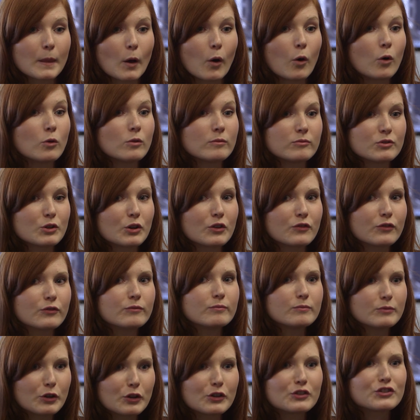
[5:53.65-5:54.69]
all sort
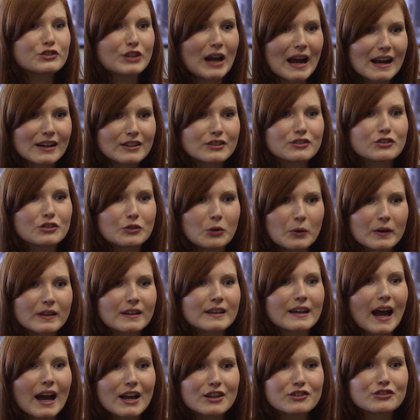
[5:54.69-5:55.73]
of good challenging oil
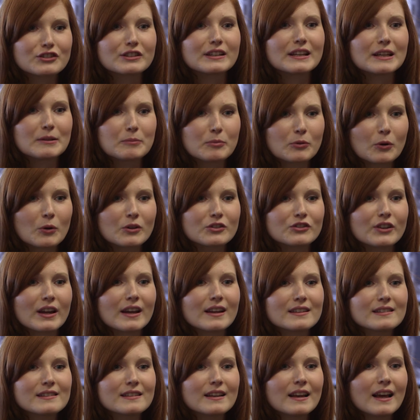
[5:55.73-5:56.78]
and gas related
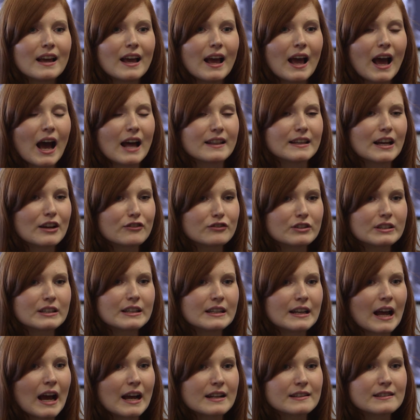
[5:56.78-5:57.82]
projects, and that really
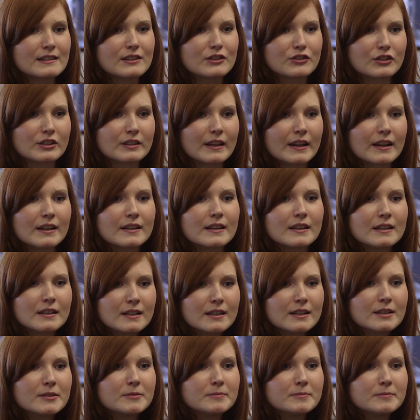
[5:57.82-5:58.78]
enhances your learning.